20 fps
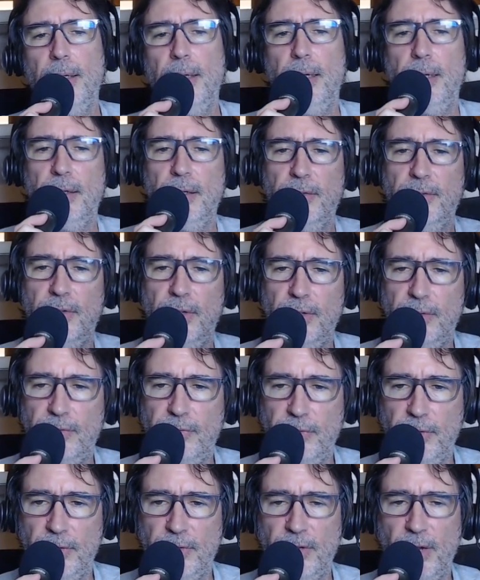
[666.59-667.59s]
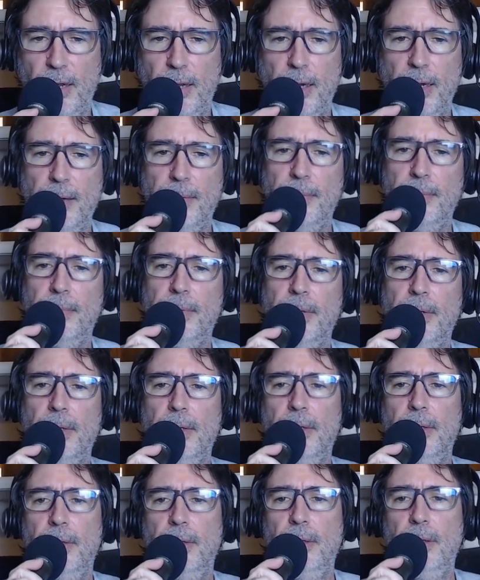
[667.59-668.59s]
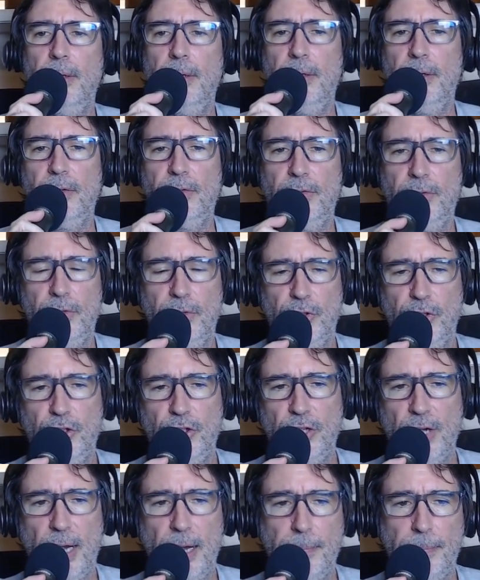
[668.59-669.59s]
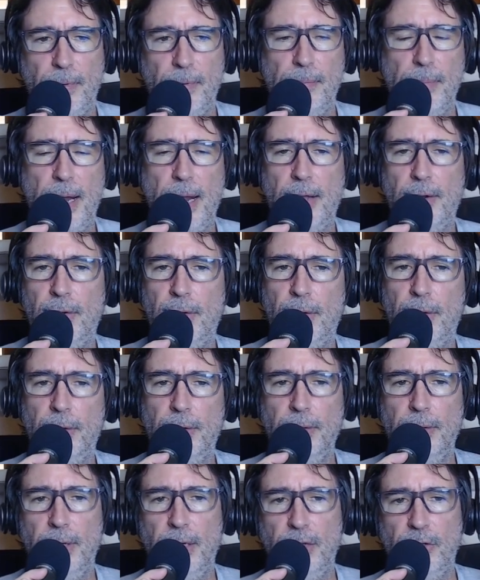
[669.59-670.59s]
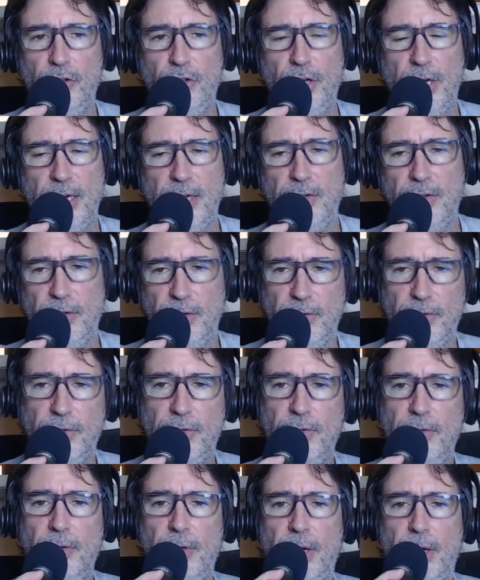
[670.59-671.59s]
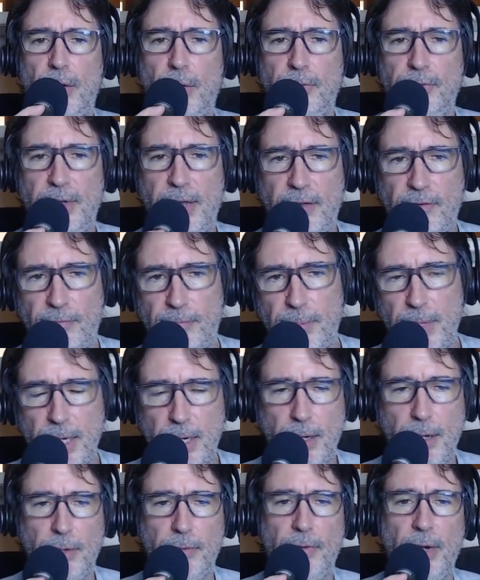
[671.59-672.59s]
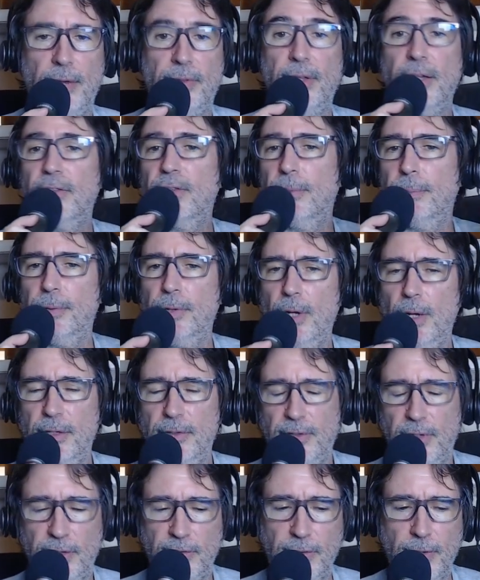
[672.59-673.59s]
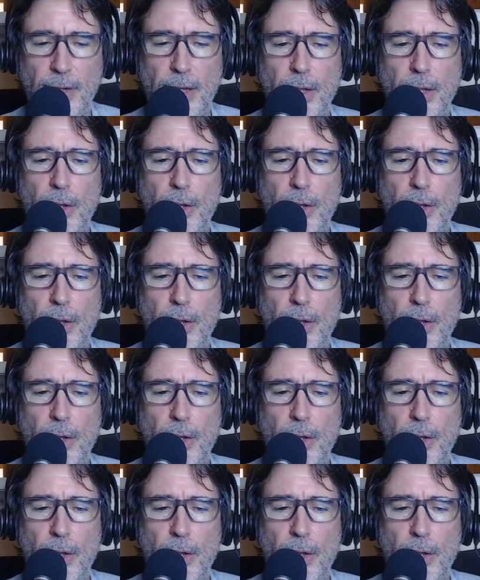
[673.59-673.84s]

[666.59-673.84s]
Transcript: it exists for a time in a certain shape or manner, it changes, it goes out of being, right? That's a process.